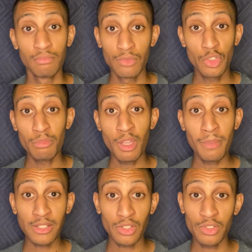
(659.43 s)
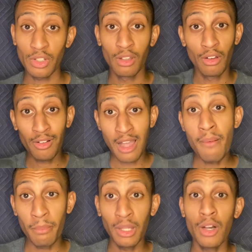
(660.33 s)
shoot me a message or
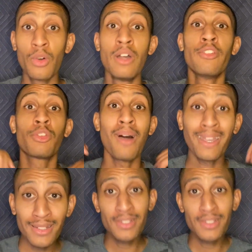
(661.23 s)
comment below so I can